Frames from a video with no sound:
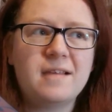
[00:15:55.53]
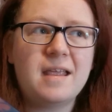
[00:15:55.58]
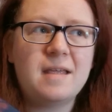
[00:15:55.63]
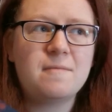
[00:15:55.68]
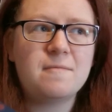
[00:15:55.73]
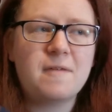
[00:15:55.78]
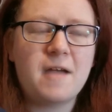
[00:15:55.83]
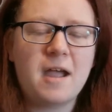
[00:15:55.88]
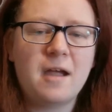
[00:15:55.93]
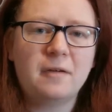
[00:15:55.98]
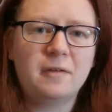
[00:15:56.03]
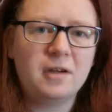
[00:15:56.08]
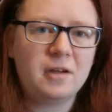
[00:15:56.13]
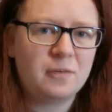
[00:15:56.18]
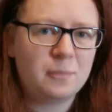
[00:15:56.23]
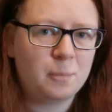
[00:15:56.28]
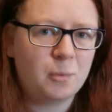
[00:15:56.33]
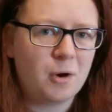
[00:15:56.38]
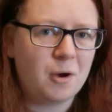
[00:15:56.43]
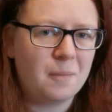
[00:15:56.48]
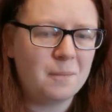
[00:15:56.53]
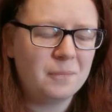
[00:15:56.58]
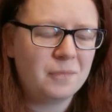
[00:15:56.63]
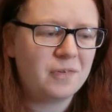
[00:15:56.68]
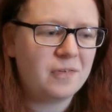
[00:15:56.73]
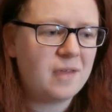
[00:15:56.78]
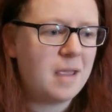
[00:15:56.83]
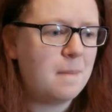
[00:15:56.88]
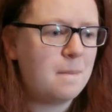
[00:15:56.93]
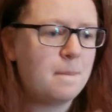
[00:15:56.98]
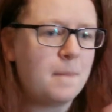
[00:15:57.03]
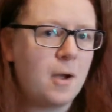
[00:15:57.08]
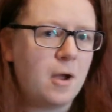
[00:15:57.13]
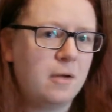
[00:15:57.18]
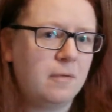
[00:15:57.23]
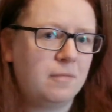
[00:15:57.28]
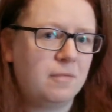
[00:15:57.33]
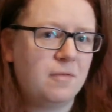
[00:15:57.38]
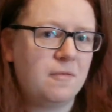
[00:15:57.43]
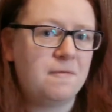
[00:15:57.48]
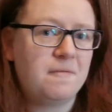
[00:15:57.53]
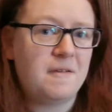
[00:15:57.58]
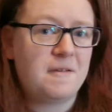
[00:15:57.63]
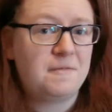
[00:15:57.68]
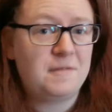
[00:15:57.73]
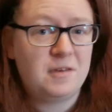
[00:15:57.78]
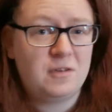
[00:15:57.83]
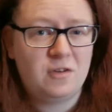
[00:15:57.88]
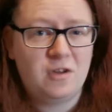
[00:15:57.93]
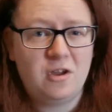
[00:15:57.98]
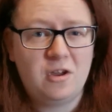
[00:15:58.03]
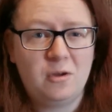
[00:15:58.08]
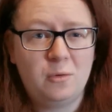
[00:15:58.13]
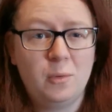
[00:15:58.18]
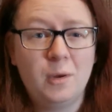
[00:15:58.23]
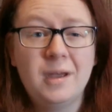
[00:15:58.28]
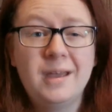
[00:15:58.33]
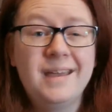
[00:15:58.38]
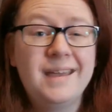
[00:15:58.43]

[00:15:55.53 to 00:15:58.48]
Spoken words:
in various prompts in both the 52